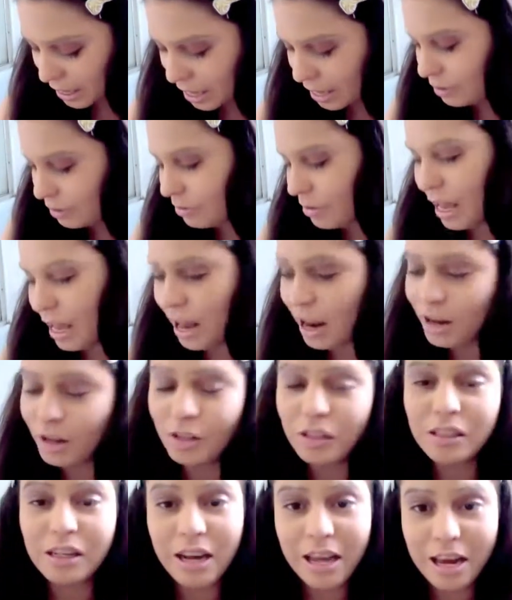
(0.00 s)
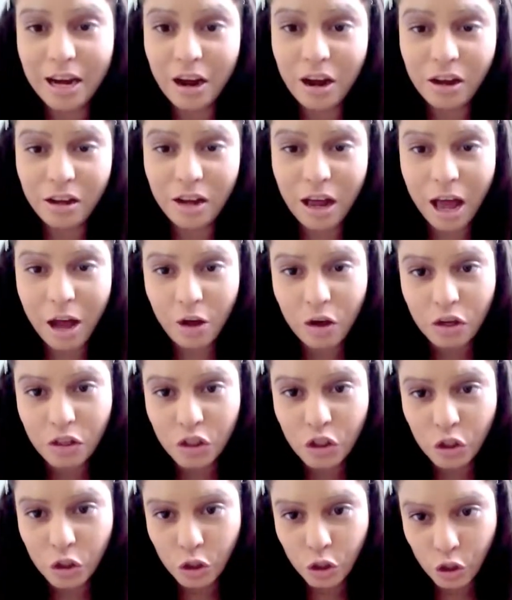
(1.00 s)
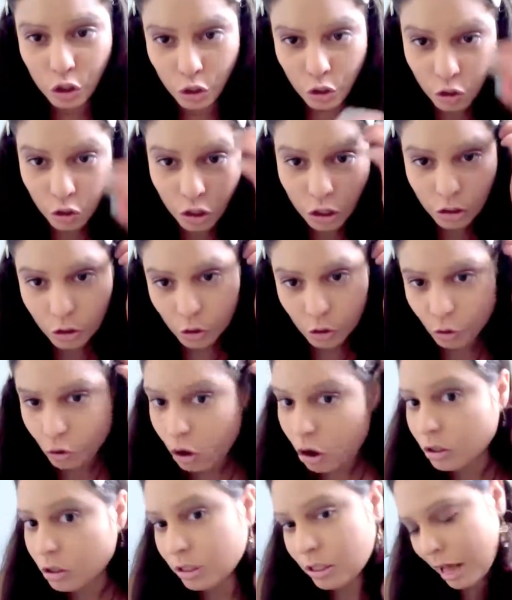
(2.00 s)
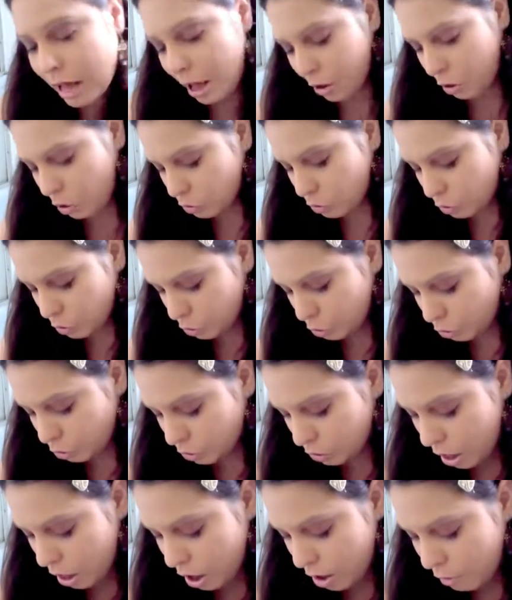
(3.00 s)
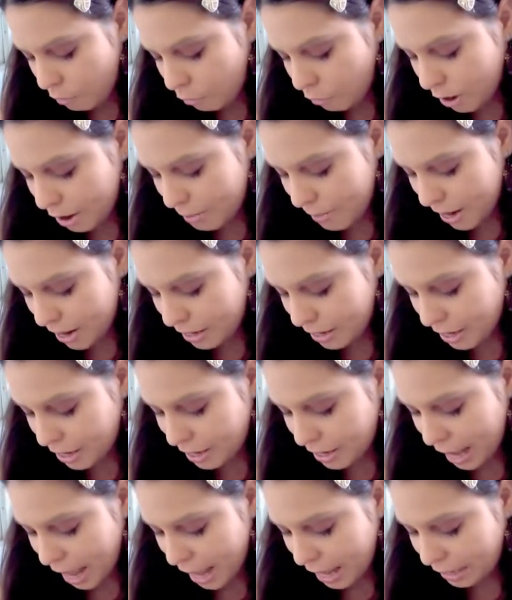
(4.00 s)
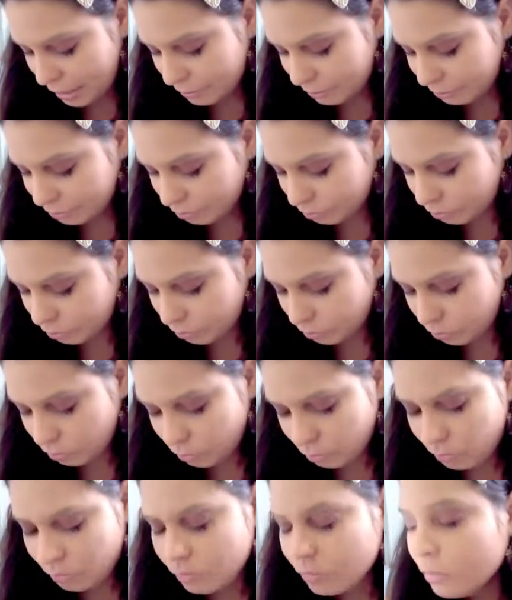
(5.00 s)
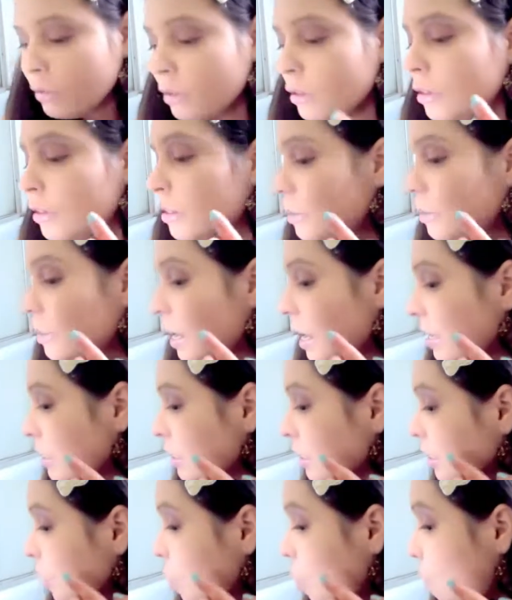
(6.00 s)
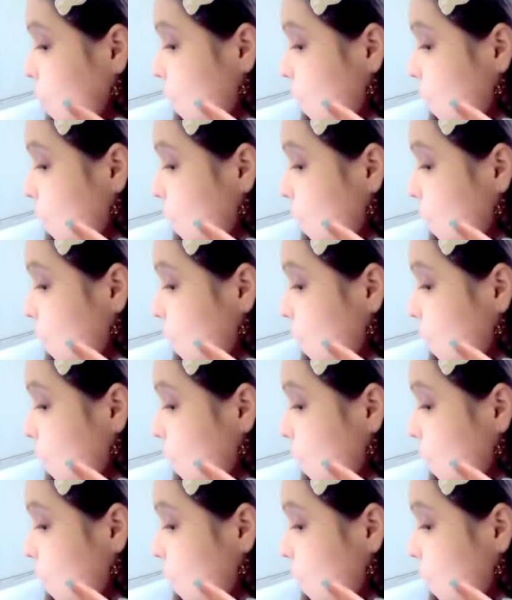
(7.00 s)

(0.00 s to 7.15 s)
and then later on I'm going to show you the tools that I'm going to use for blending that. So I'm just going